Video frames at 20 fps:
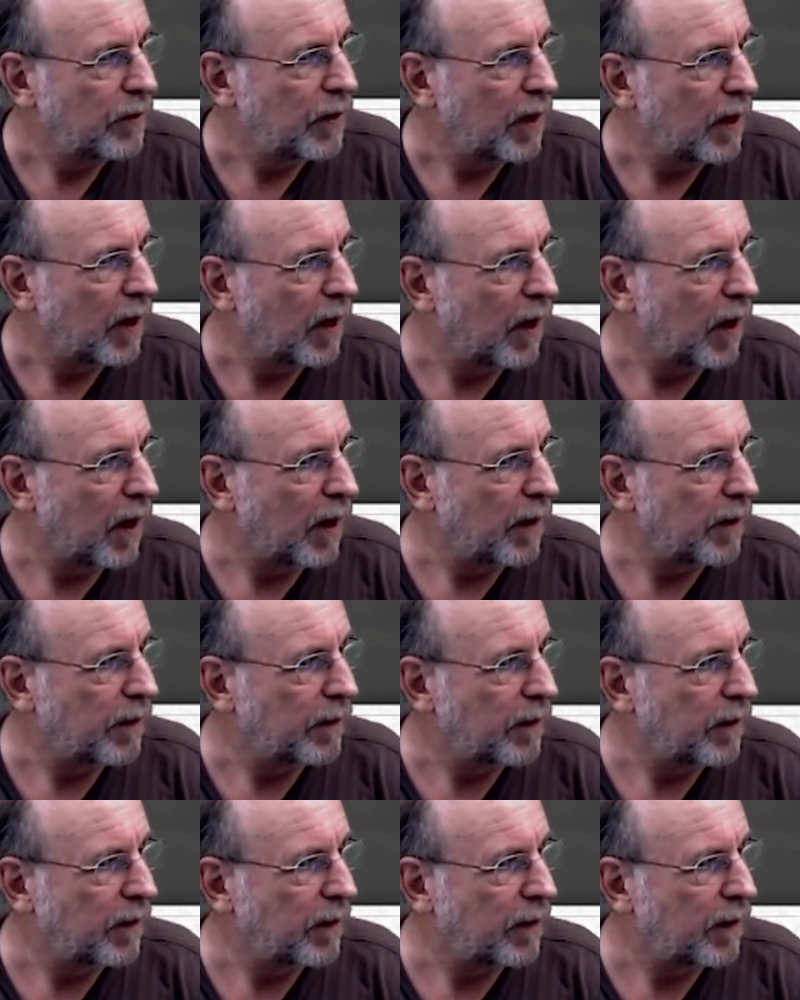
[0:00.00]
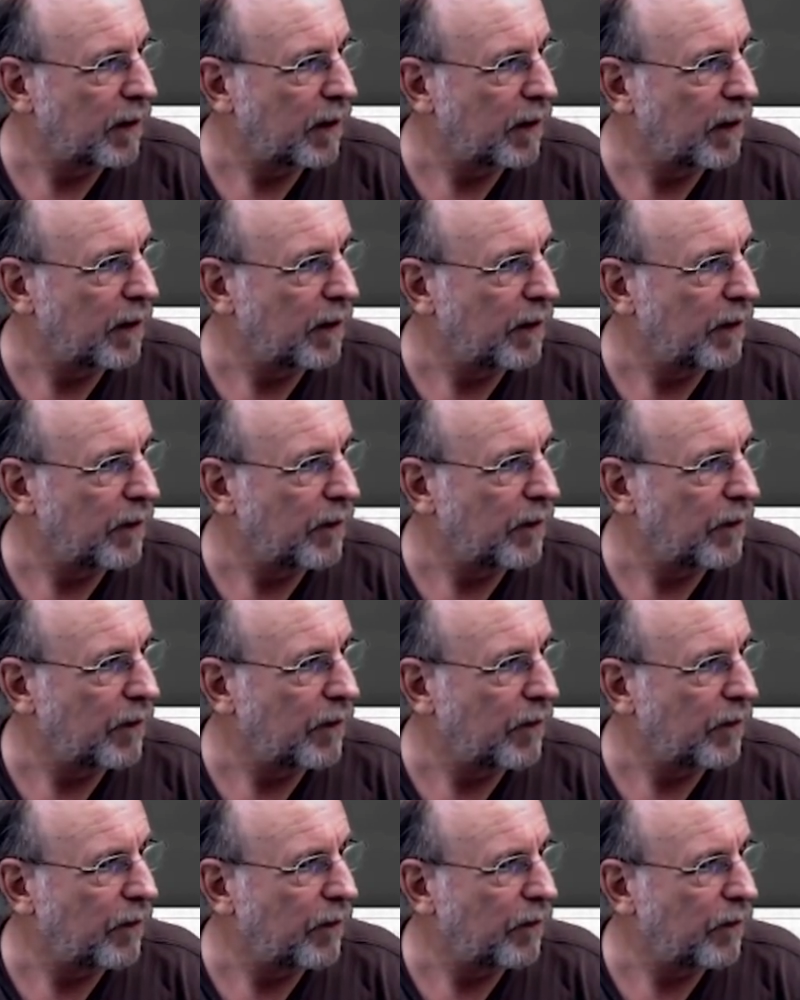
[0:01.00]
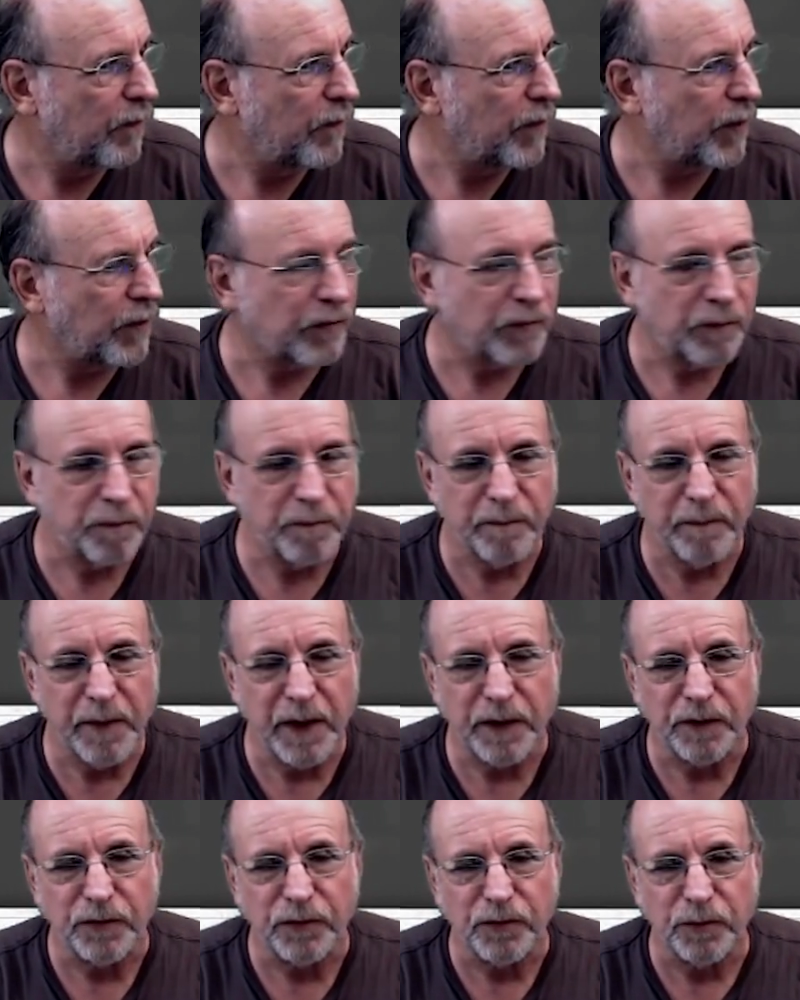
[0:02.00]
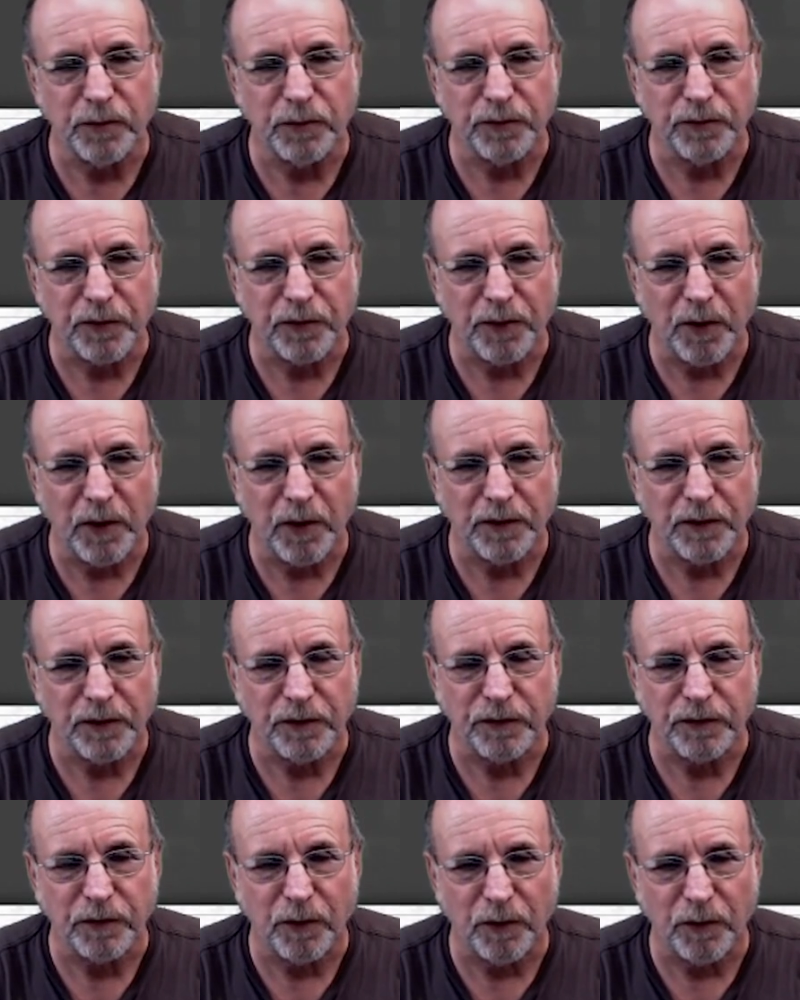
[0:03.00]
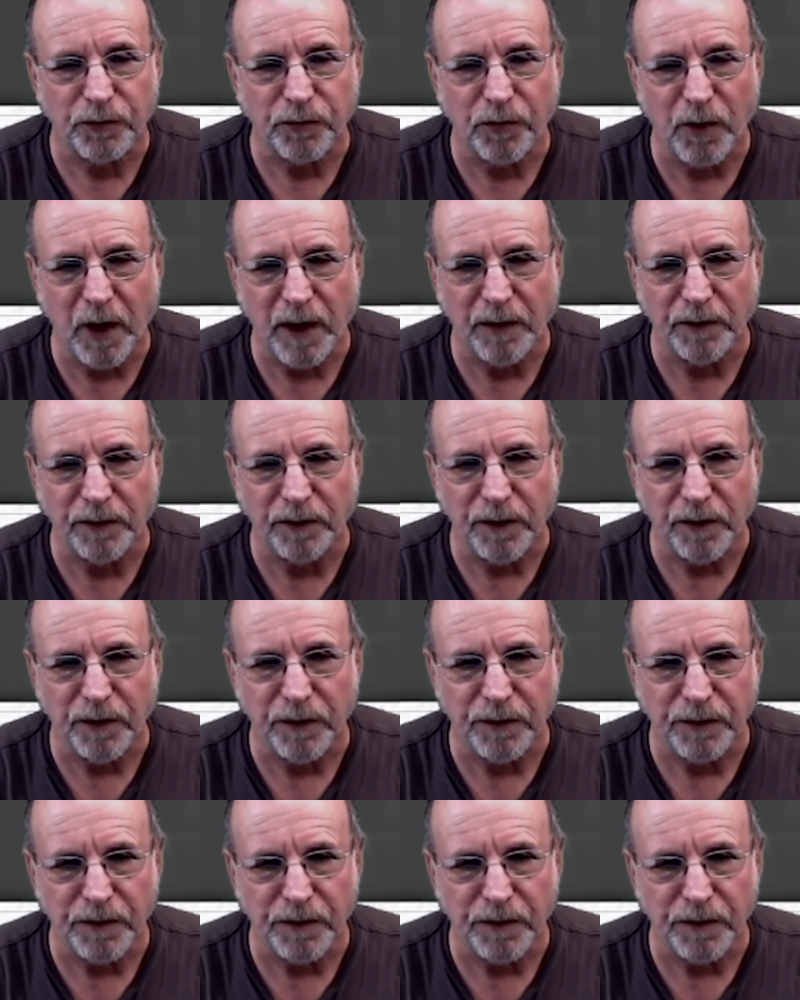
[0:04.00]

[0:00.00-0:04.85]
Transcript: Uh, there's many schools of thought this is all trial and error.